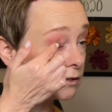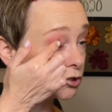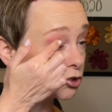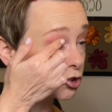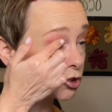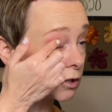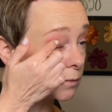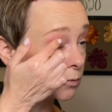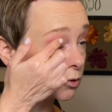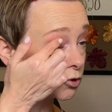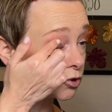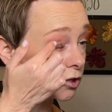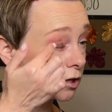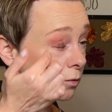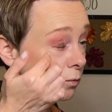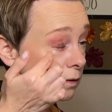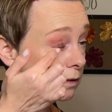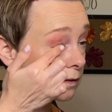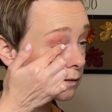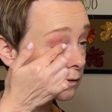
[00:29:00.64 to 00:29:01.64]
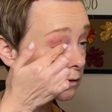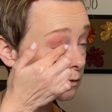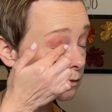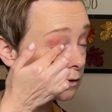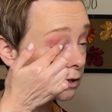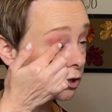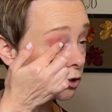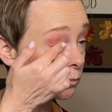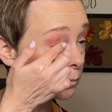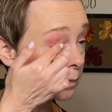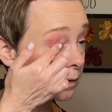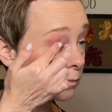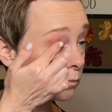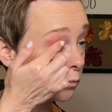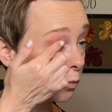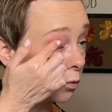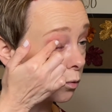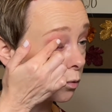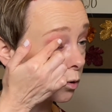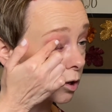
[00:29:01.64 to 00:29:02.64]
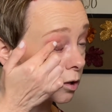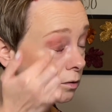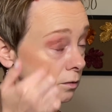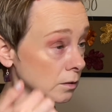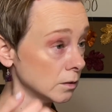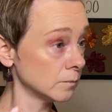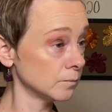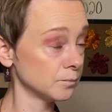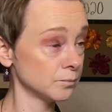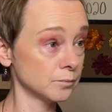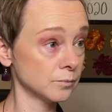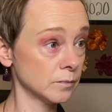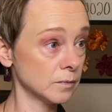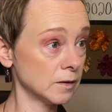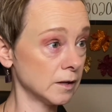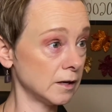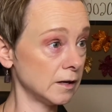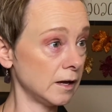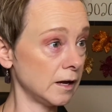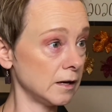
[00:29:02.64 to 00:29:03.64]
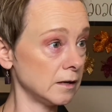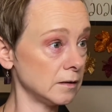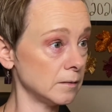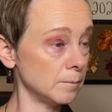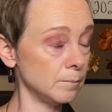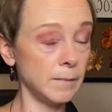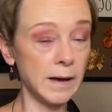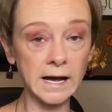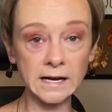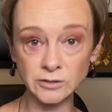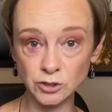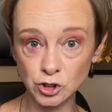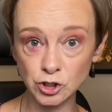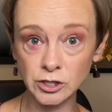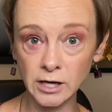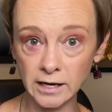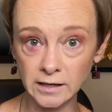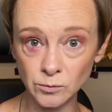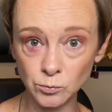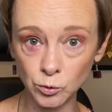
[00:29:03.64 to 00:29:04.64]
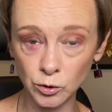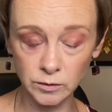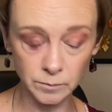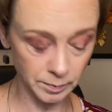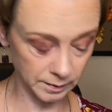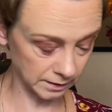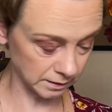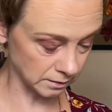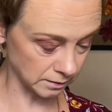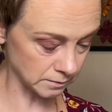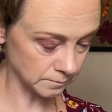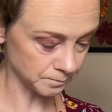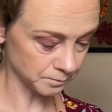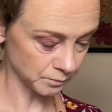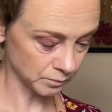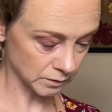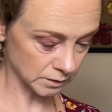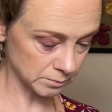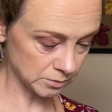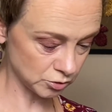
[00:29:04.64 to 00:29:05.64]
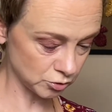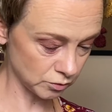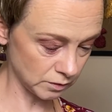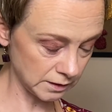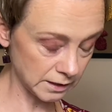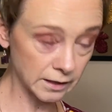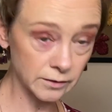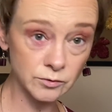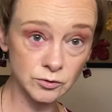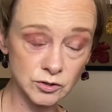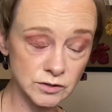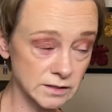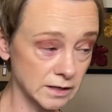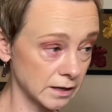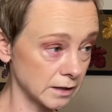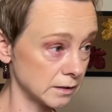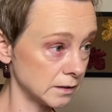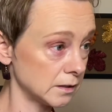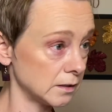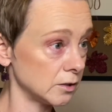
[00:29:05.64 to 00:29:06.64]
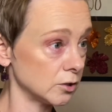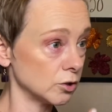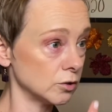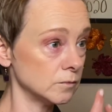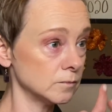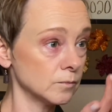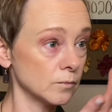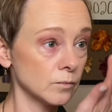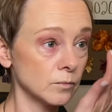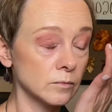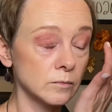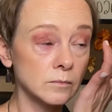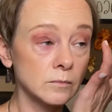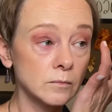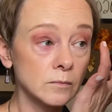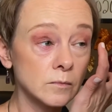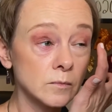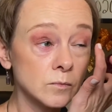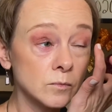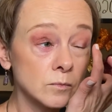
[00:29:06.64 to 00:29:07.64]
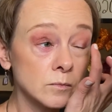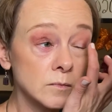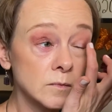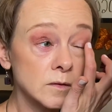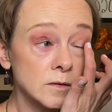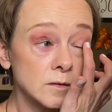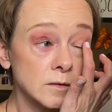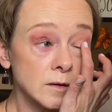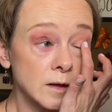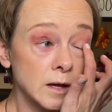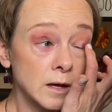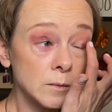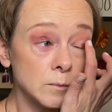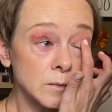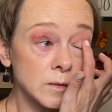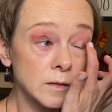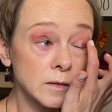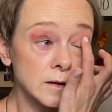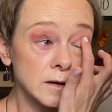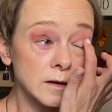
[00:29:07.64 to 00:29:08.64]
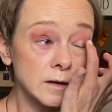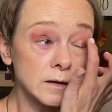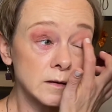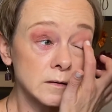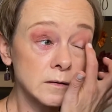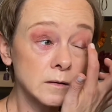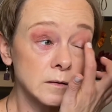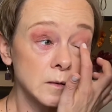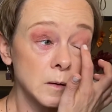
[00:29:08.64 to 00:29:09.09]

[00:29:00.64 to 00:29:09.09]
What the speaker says: of shimmer to it. It's a little bit more than a matte shade would be. Let me do the other side here. Same thing.